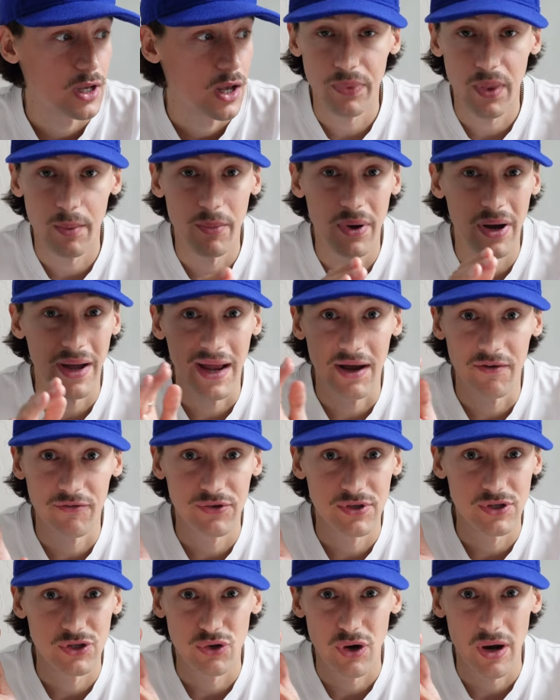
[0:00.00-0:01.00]
I might have
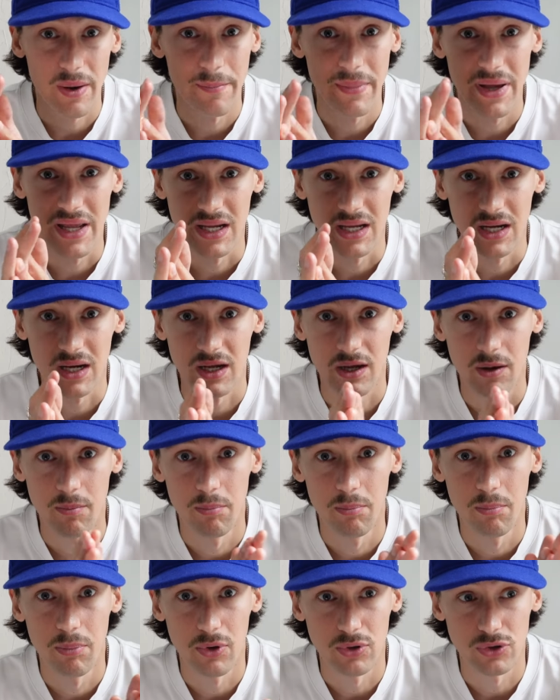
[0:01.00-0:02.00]
to try and make like a
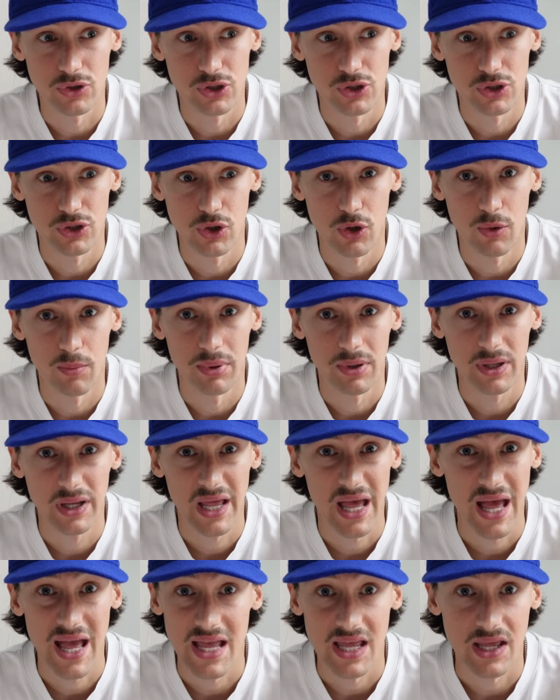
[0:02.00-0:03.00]
bodge job
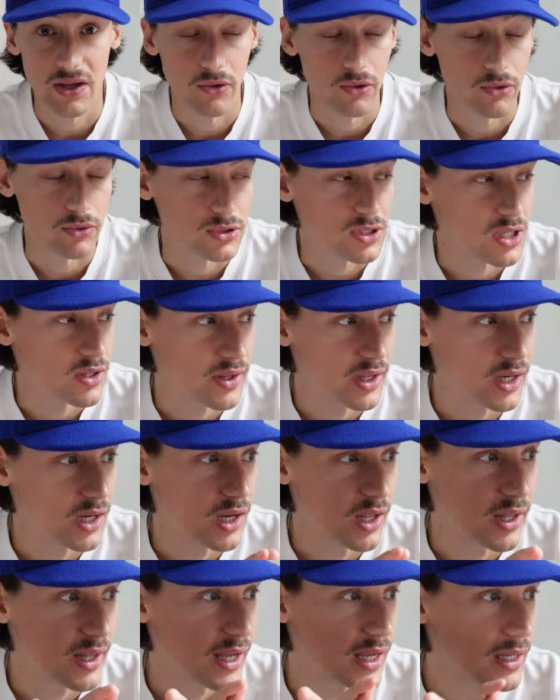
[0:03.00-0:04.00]
cake or something
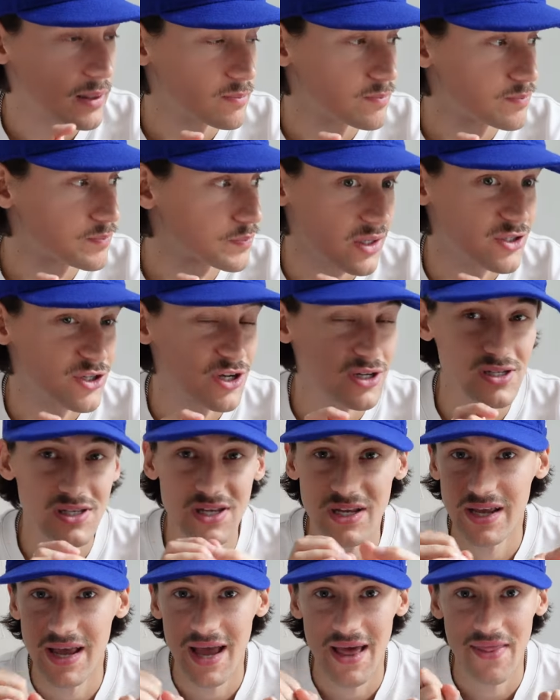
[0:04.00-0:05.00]
like that, just
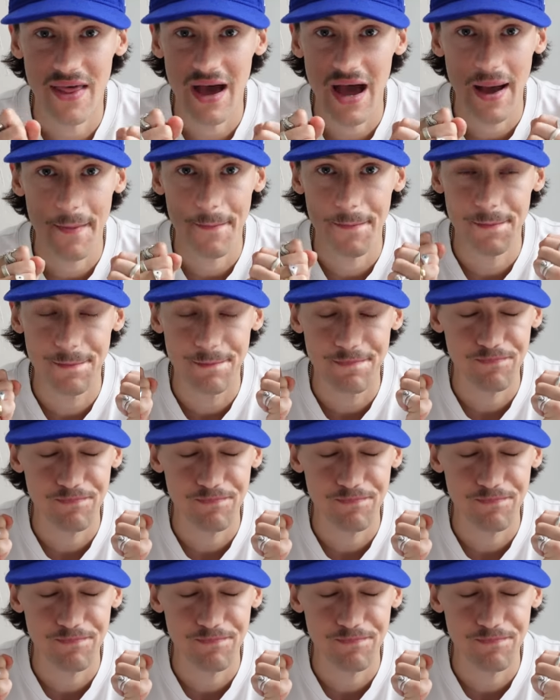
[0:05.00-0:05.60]
to get that